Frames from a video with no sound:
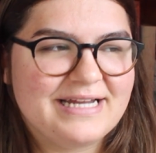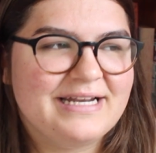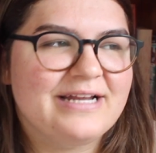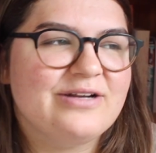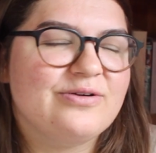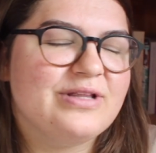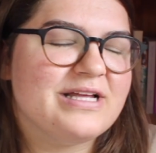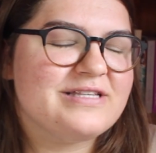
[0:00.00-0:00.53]
And I
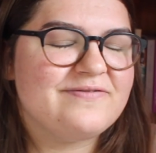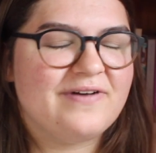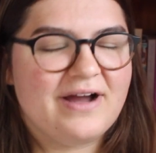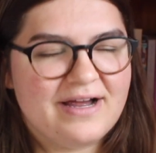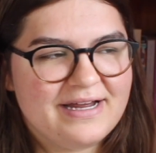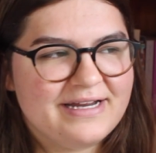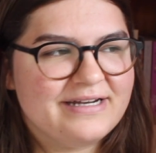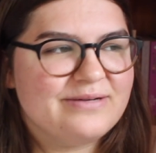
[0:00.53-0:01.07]
know that's
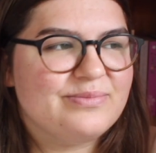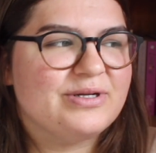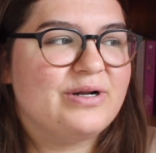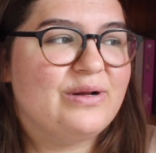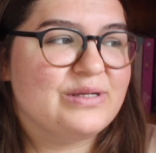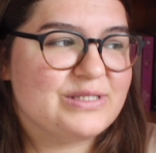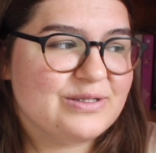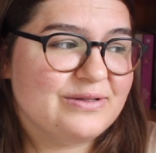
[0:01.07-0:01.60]
fine, but
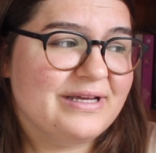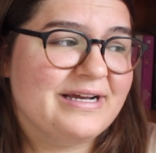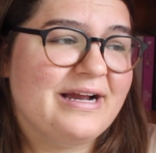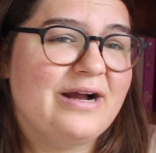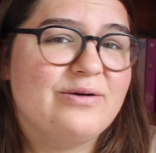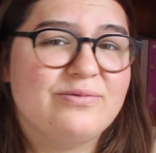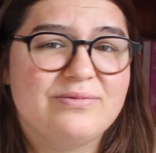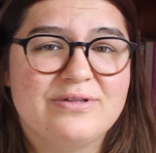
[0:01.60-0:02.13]
also, like,
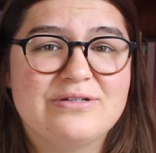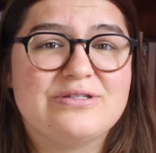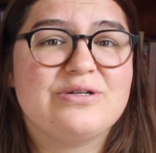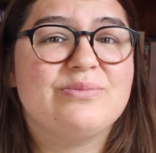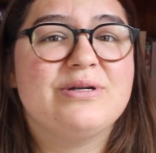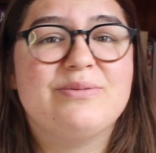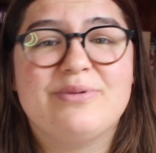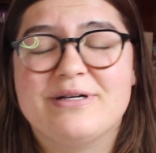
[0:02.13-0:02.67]
there's
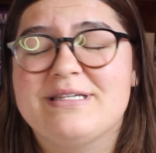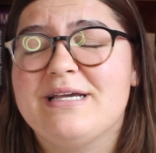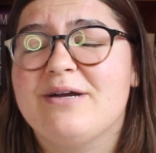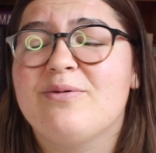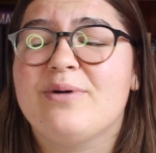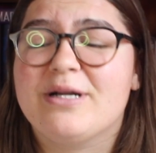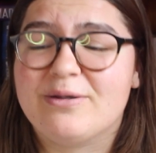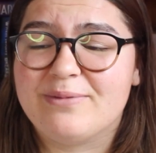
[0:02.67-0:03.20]
so many books I
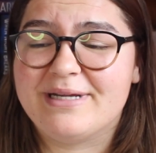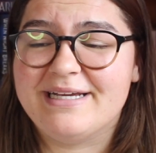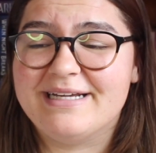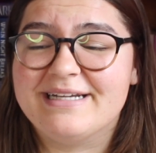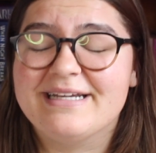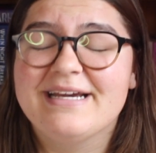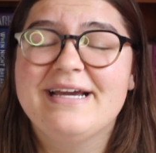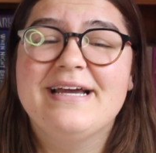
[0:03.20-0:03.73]
want to
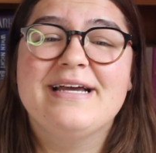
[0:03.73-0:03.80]
read.